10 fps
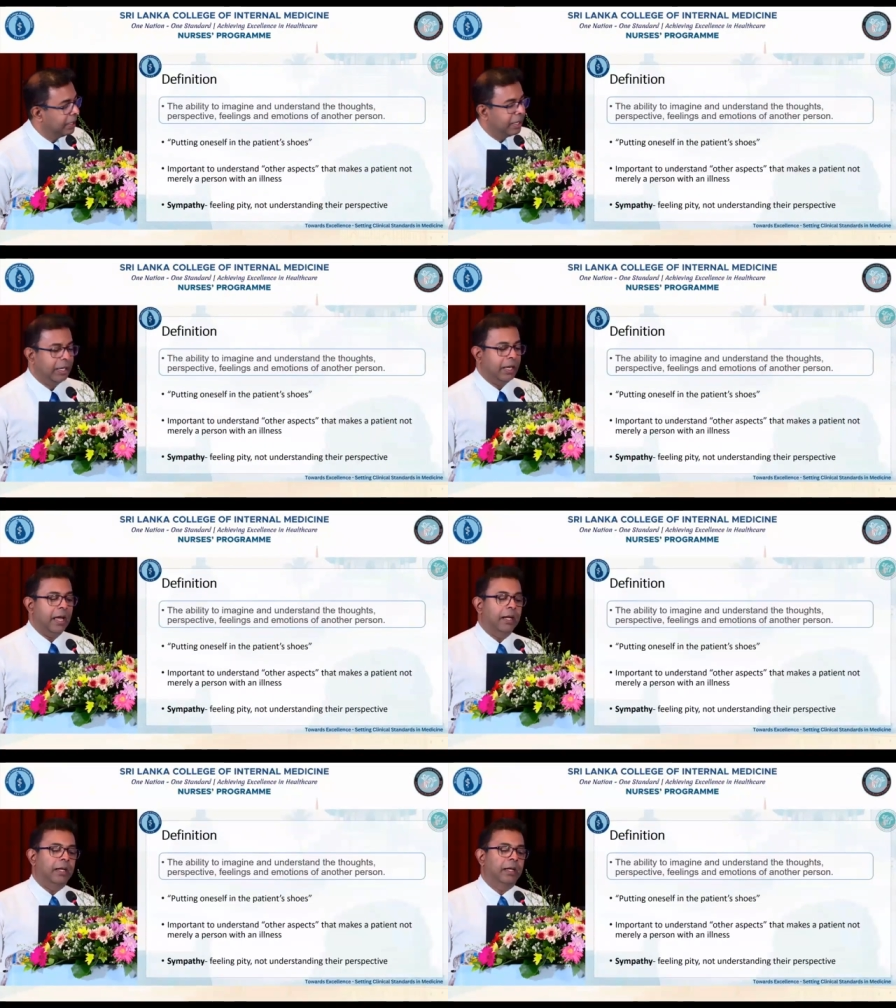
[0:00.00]

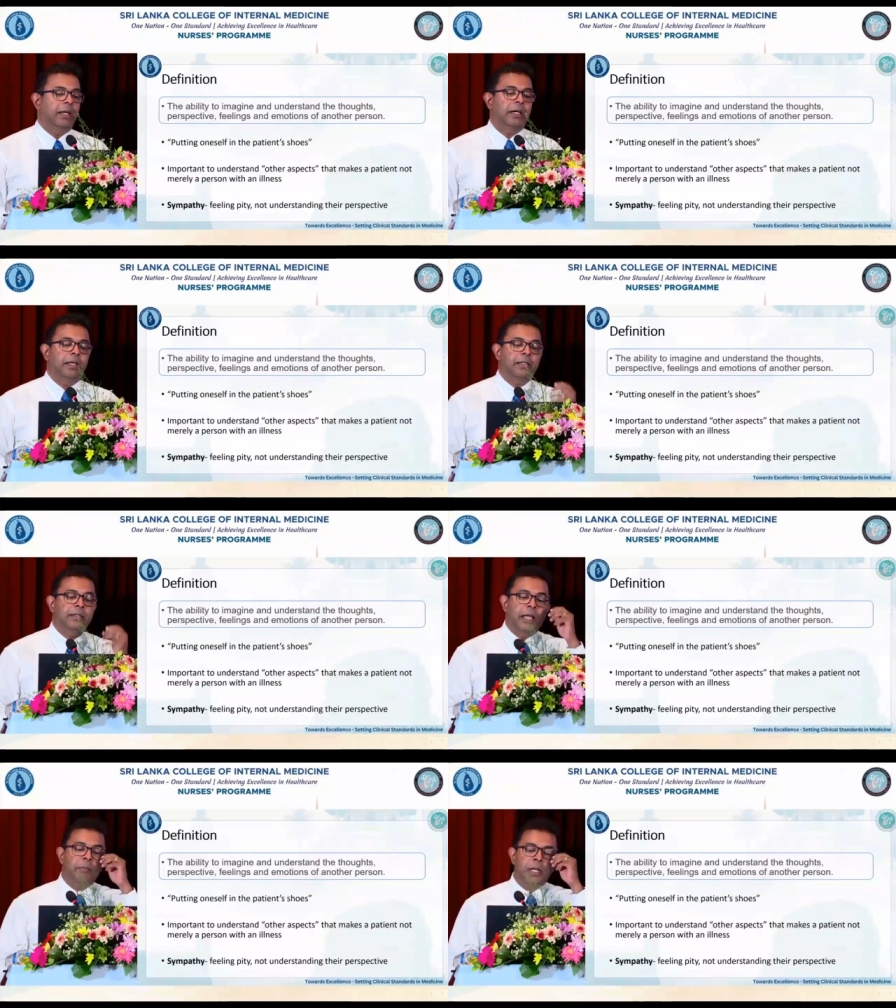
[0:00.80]
and it's
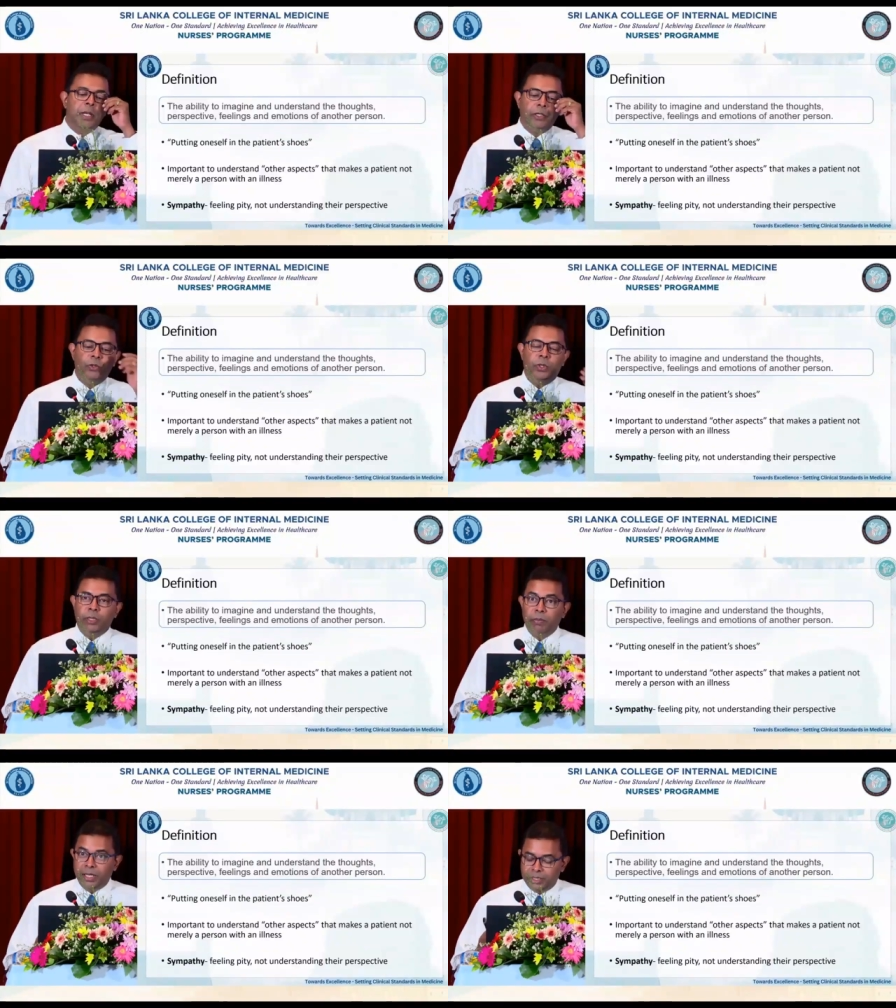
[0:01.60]
the ability to
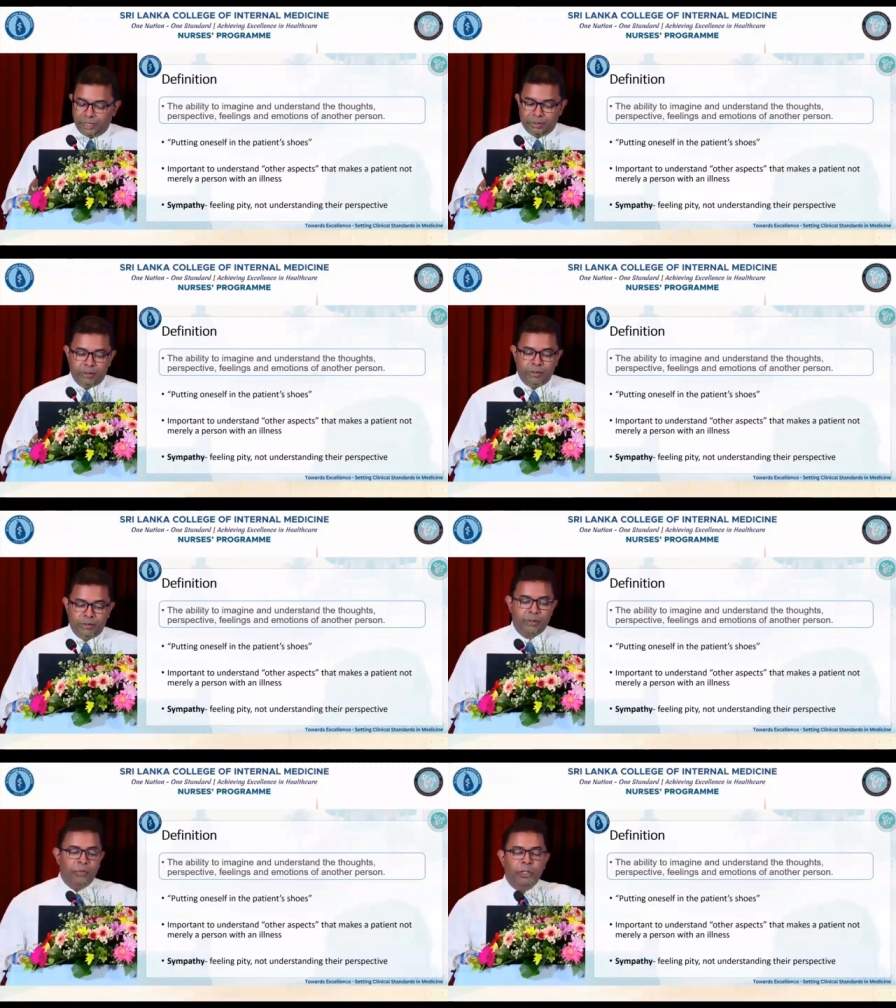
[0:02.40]
imagine,
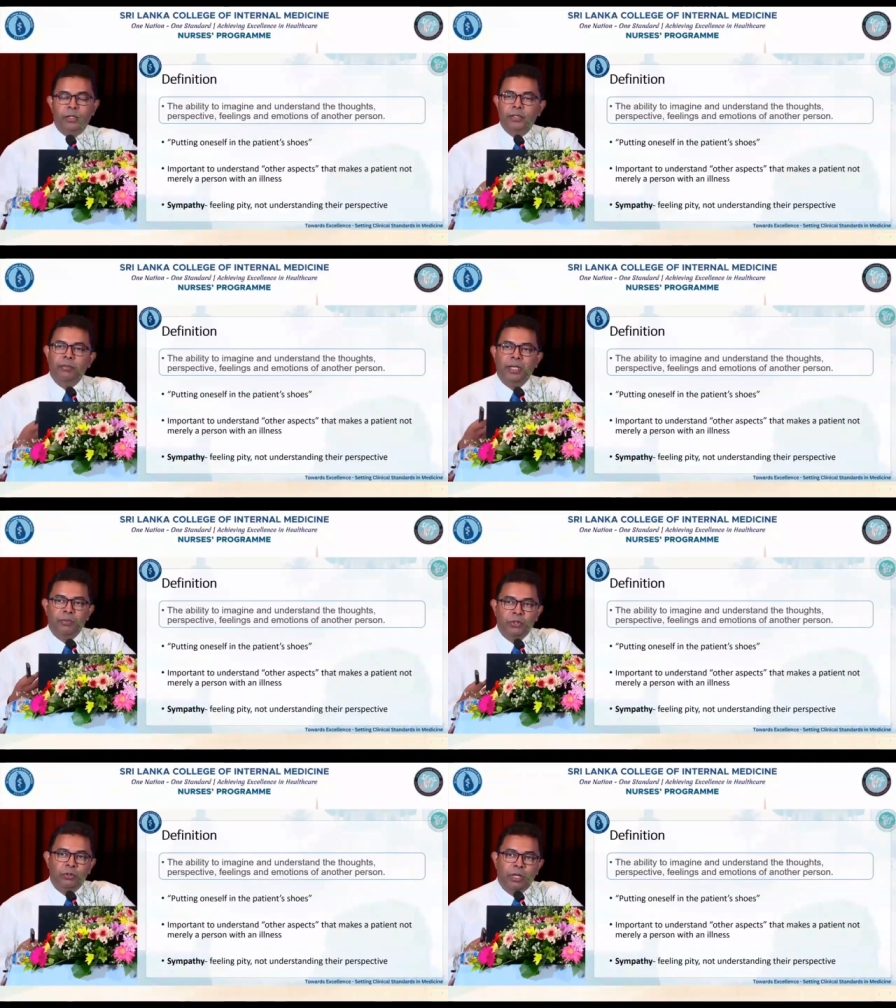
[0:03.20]
because sometimes
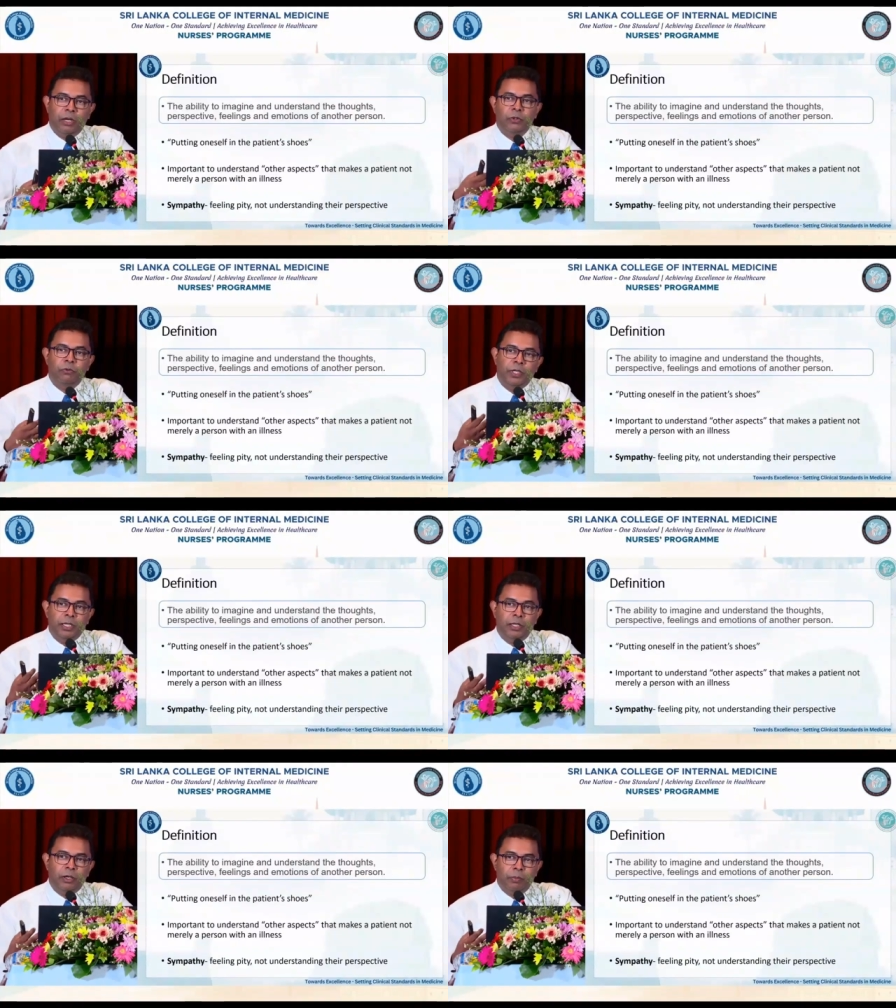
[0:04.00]
you have to
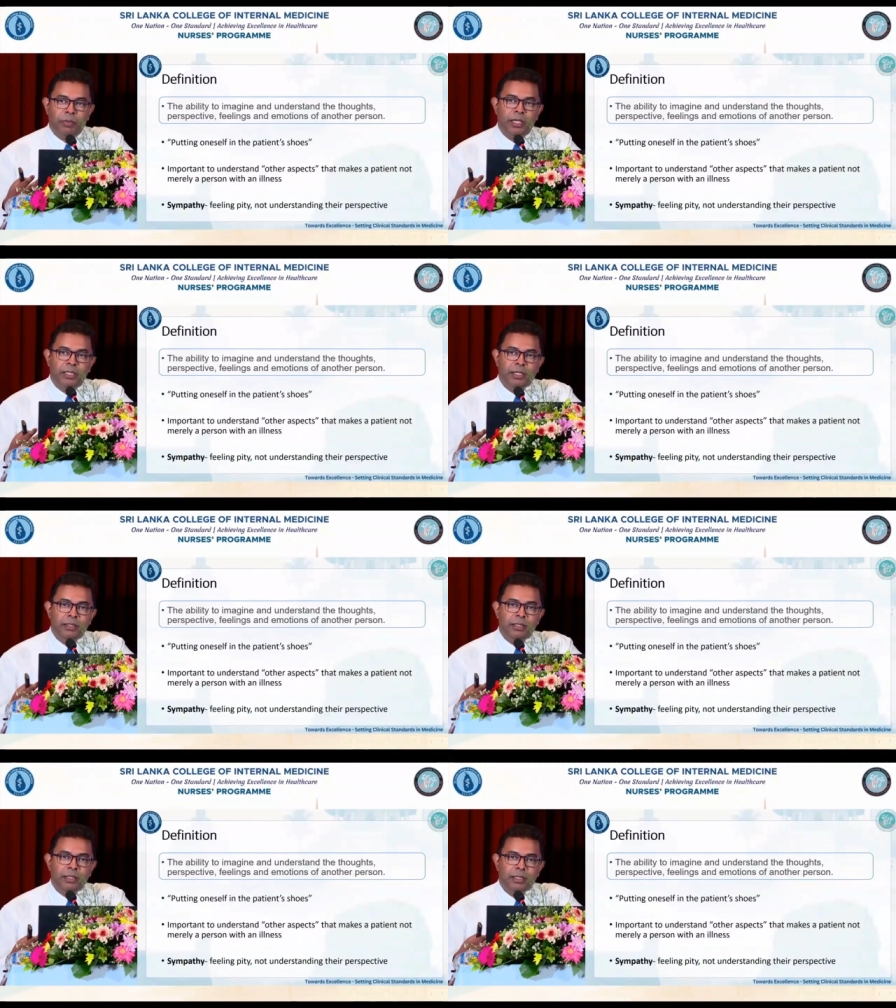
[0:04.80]
feel your
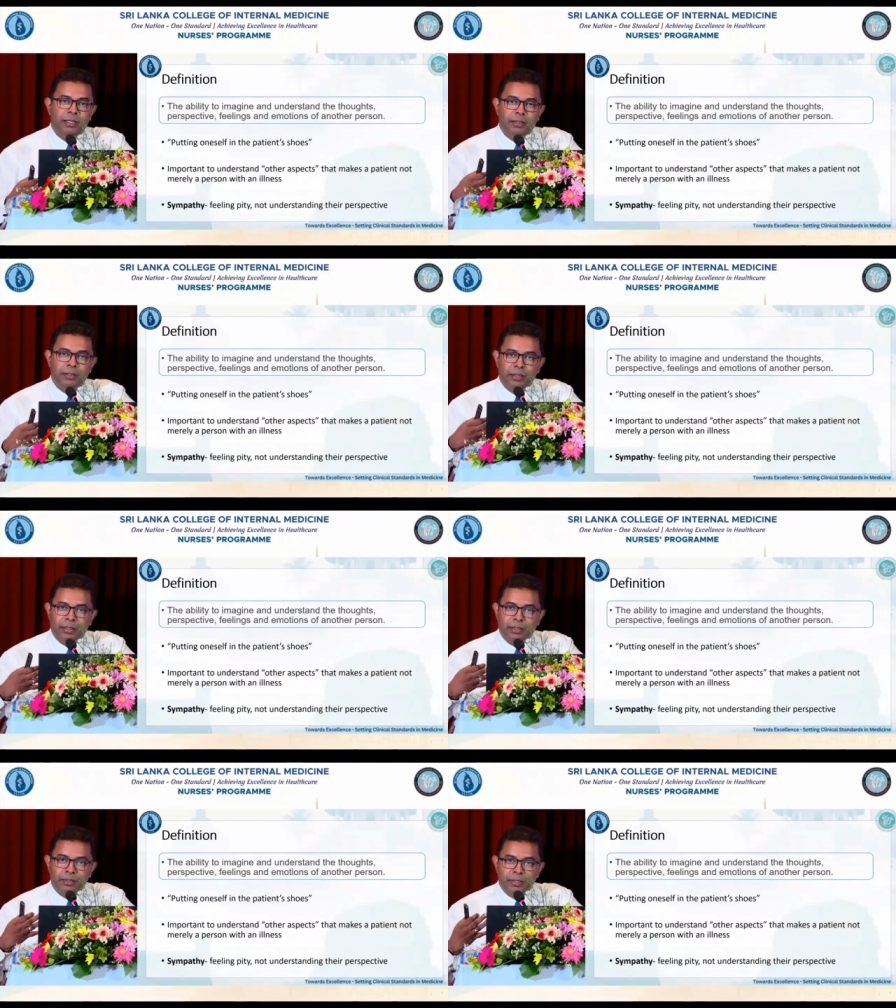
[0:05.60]
patient in
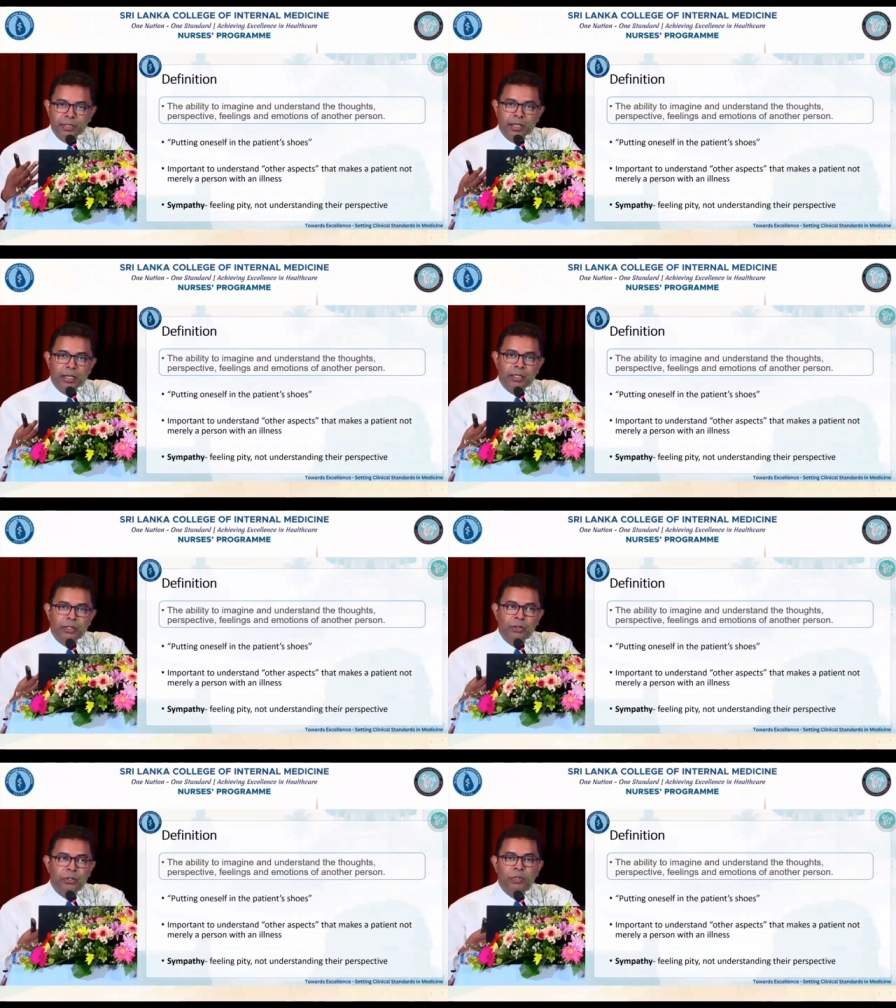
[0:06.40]

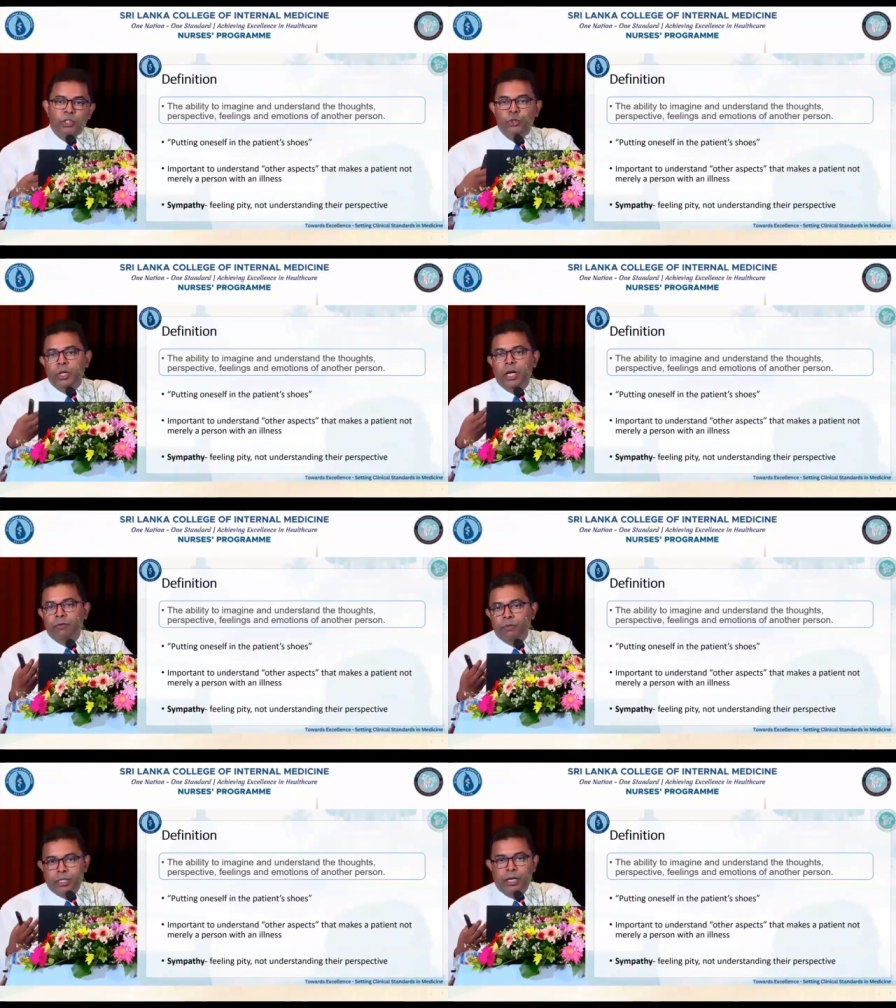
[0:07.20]
scenarios which you have
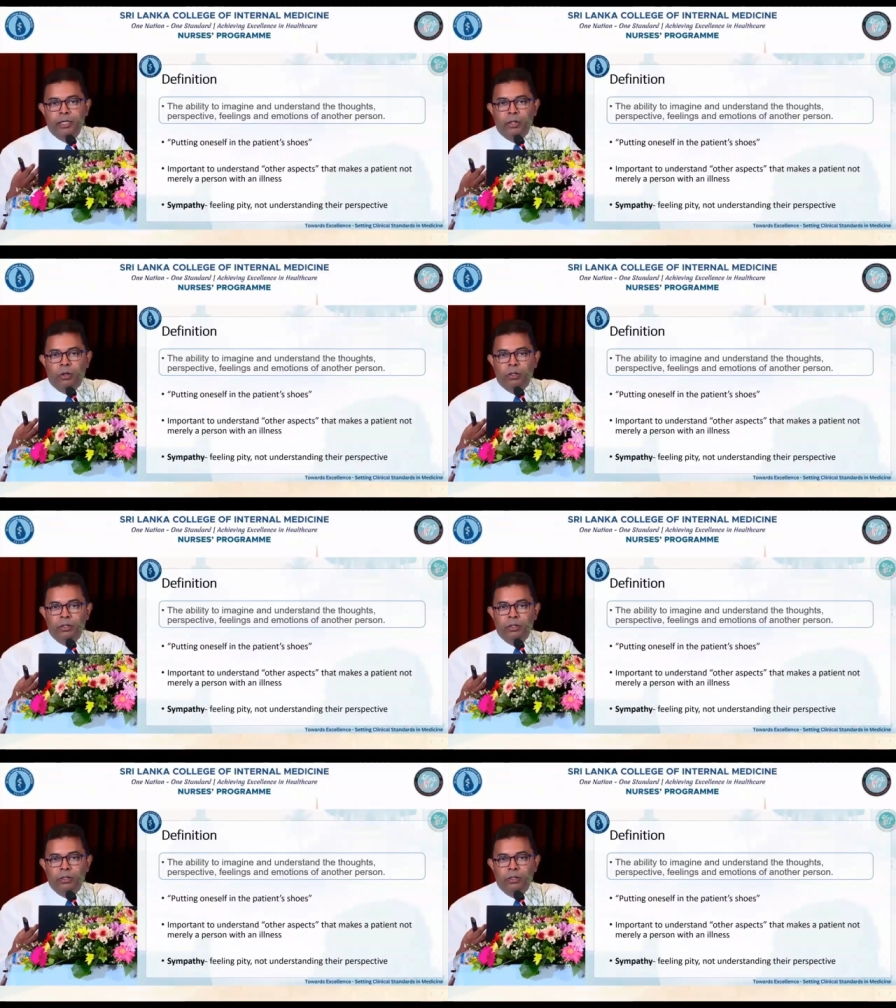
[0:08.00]
not undergone.